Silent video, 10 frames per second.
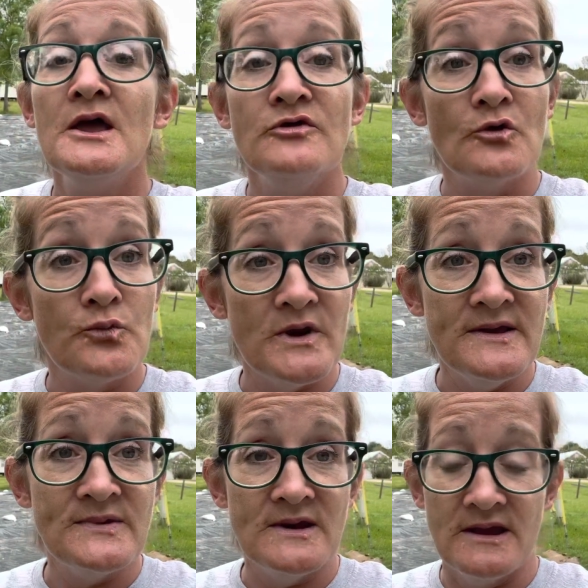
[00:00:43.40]
And the
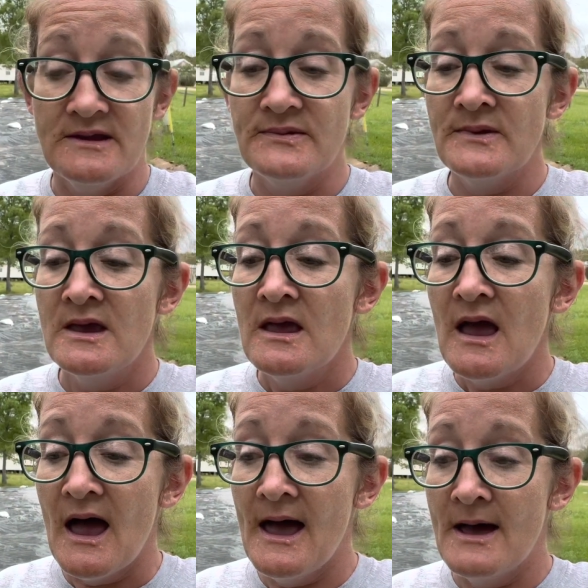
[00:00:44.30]
reason is
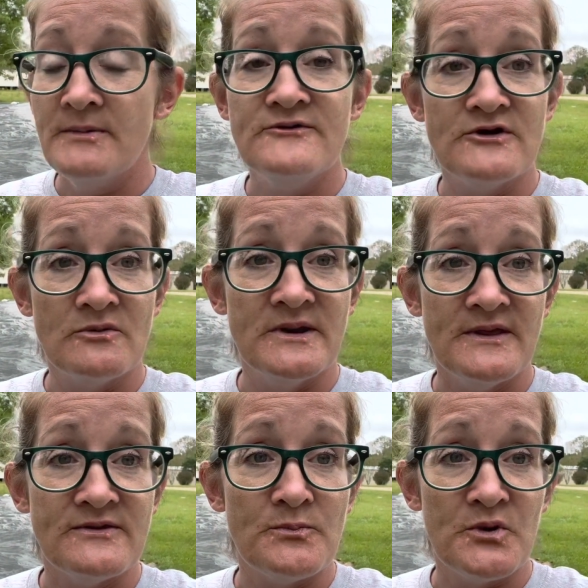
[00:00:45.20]
I have a gentleman
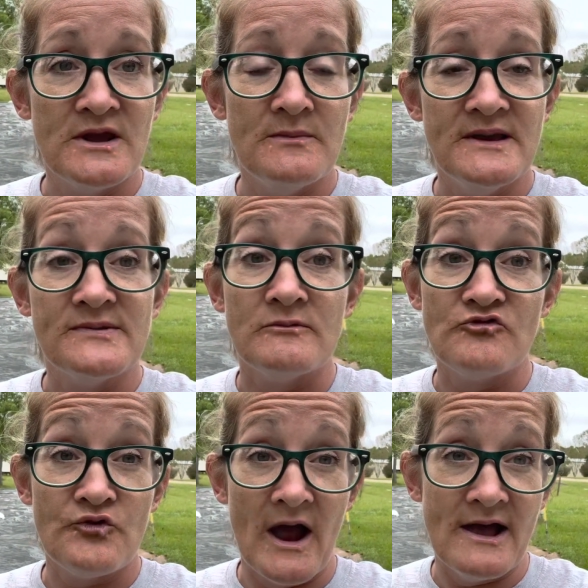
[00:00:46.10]
that's bringing me some
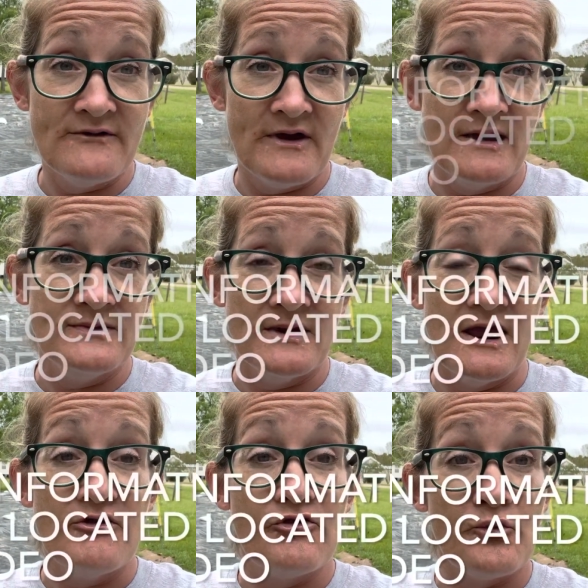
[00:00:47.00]
trash hay
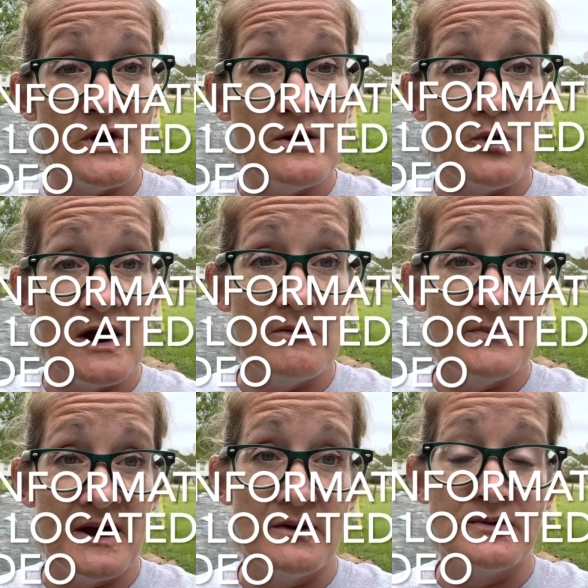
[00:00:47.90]
today, three round
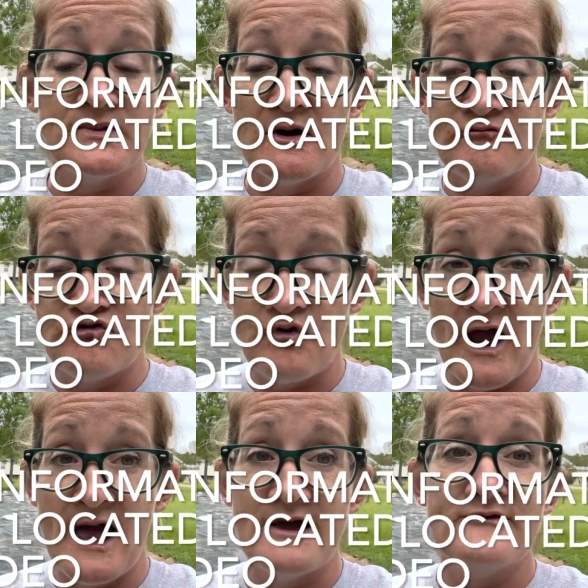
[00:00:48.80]
bales of
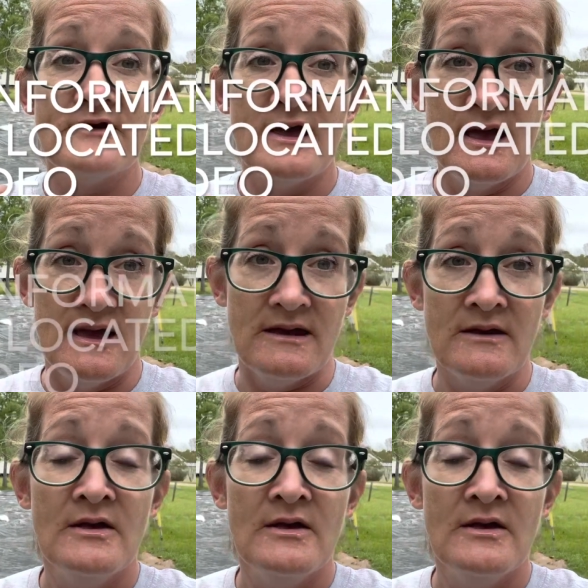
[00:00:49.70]
trash hay.